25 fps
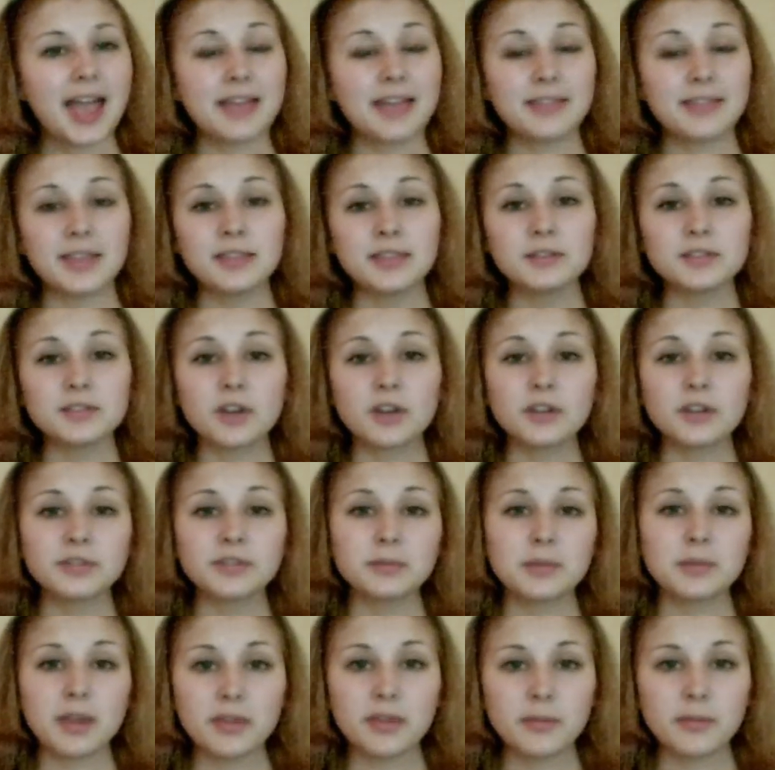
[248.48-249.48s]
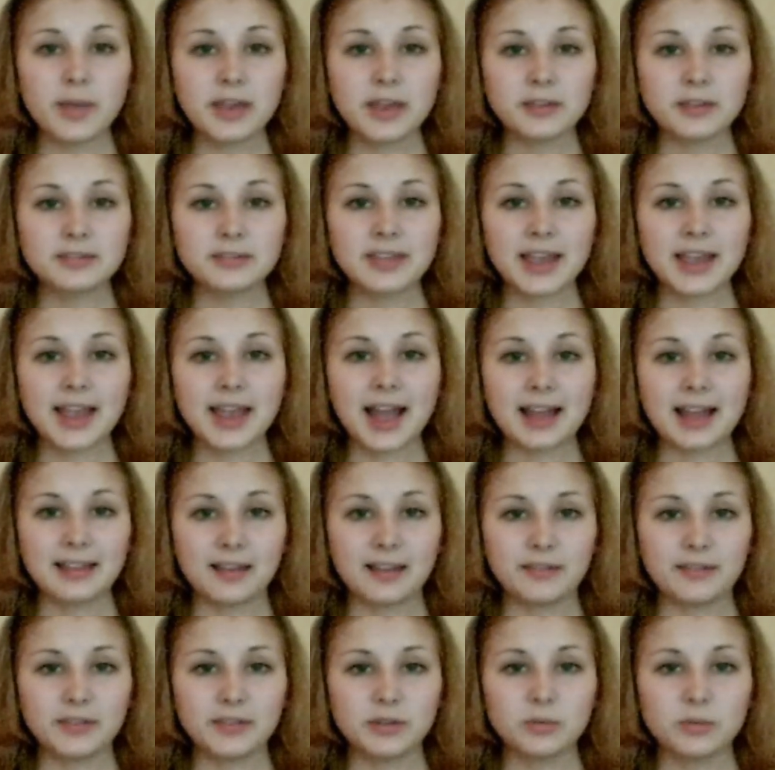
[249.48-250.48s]
And then there's also another way you say I
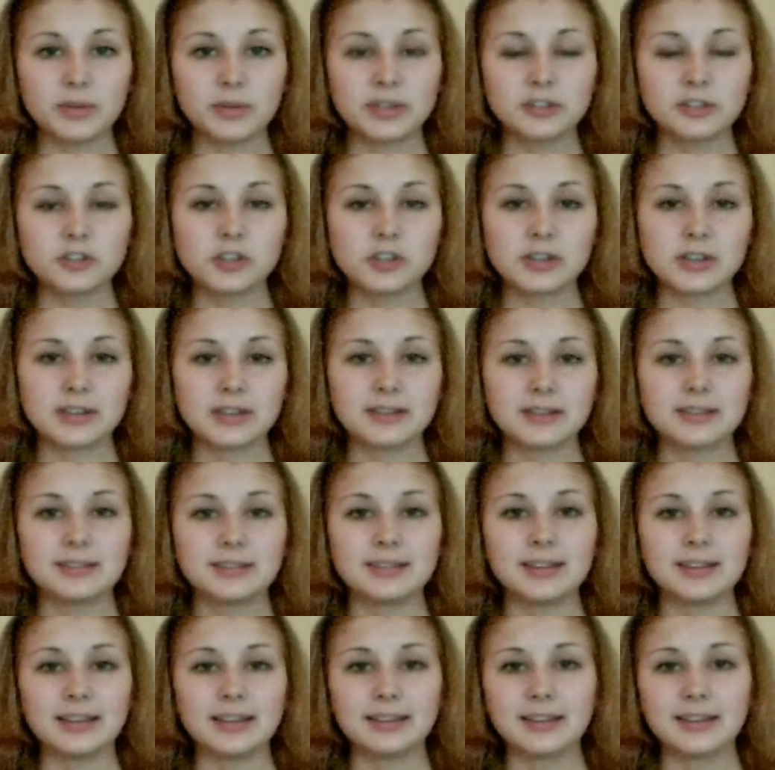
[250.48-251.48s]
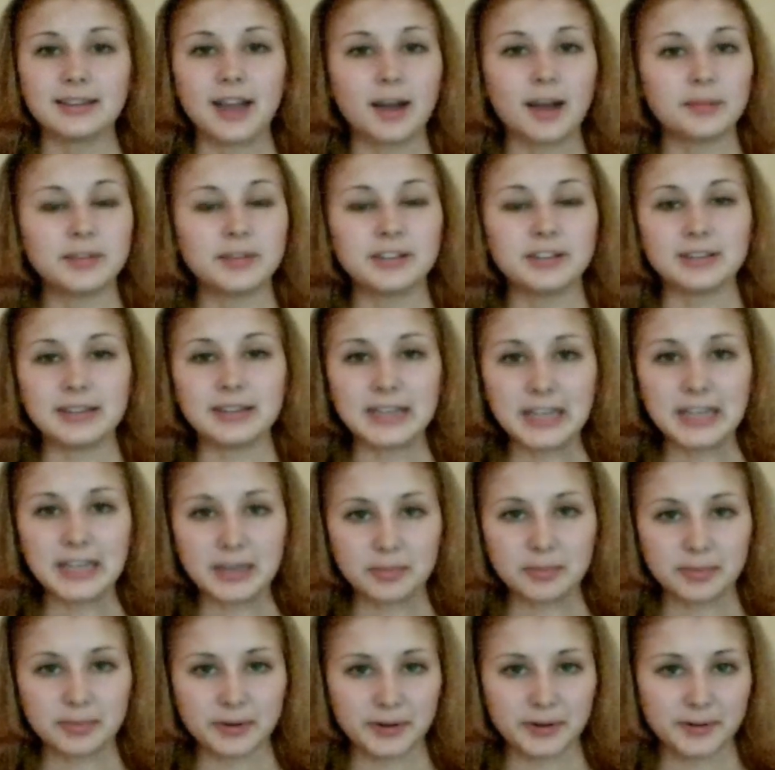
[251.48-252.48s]
love you, which is ich hab dich
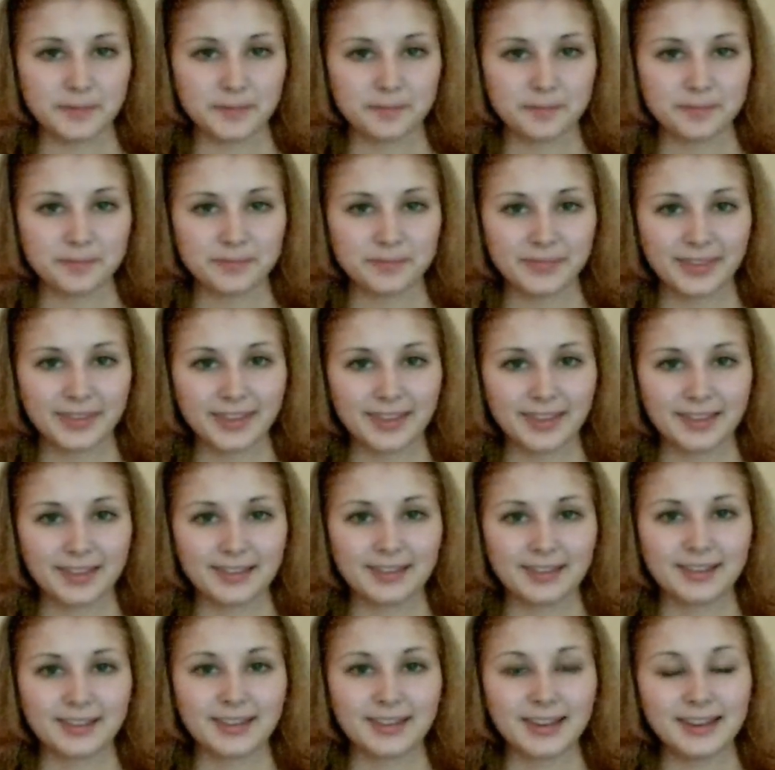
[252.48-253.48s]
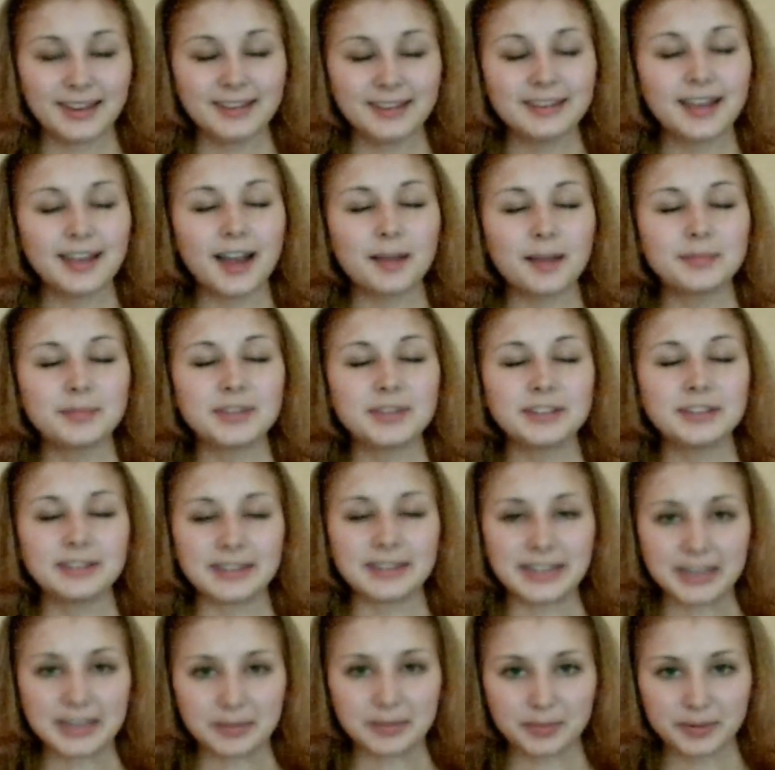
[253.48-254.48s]
lieb. Ich hab
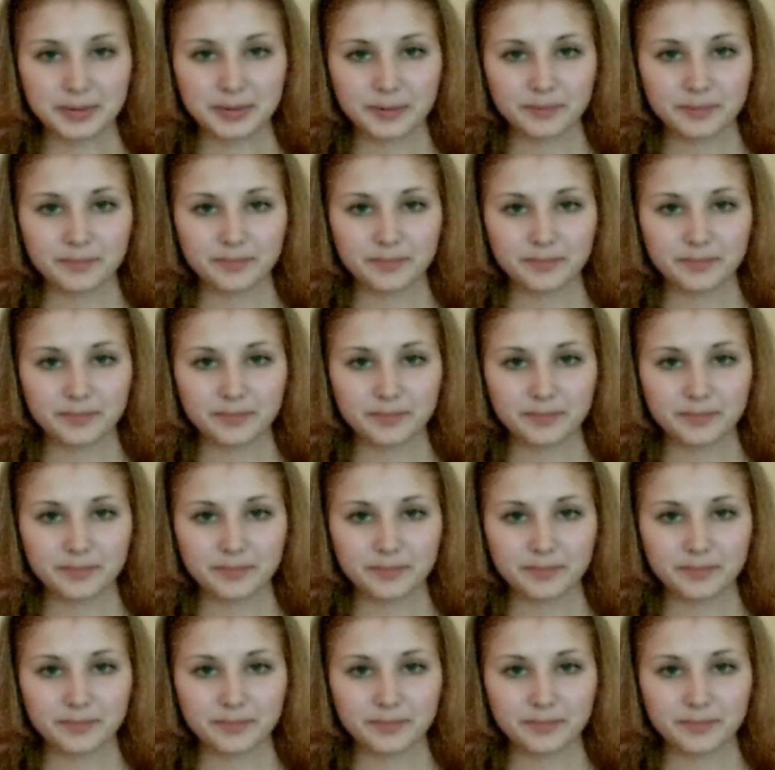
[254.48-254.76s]
dich lieb.